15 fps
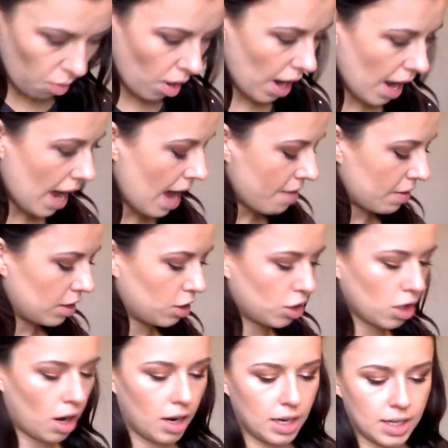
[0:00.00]
what I have is
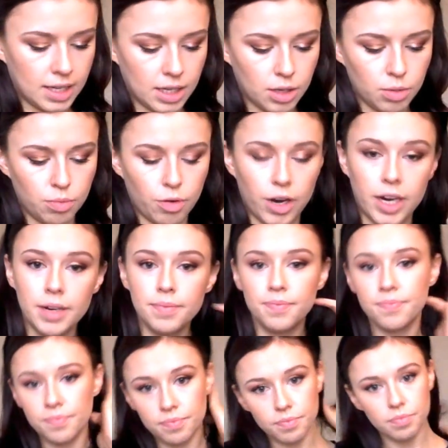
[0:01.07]
Charlotte Tilbury.
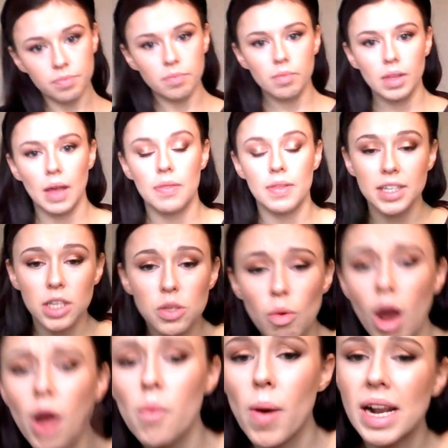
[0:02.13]
This is
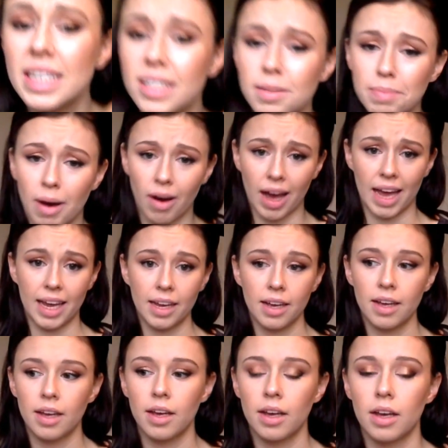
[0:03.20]
what I went to buy.
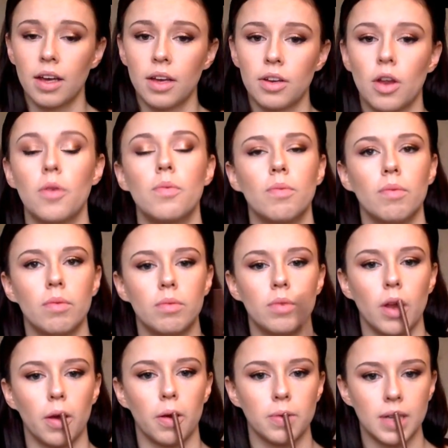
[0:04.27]
No,
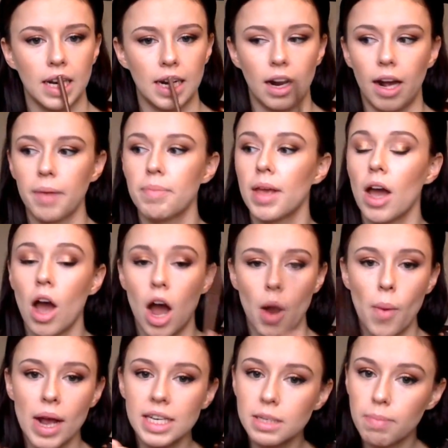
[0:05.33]
tell a lie. I
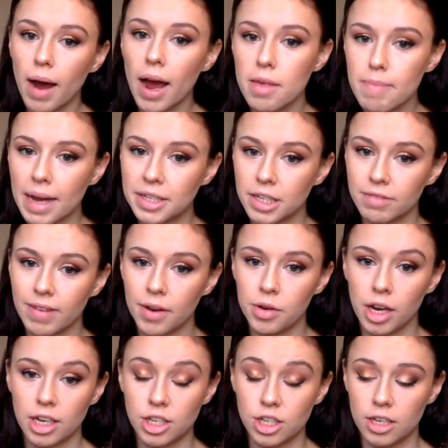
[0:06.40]
went to buy the Magic
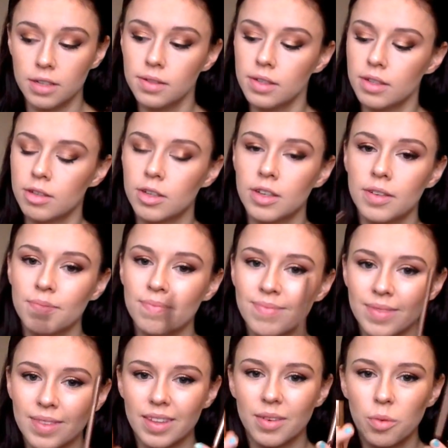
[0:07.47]
Foundation.
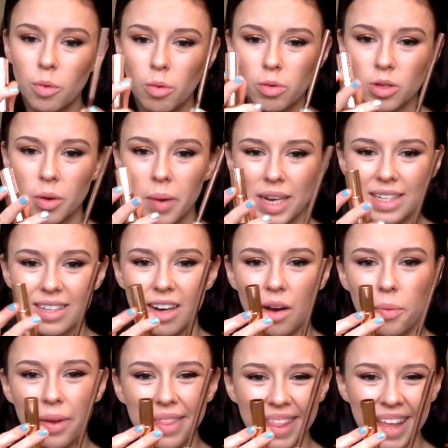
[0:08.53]
Also ended up with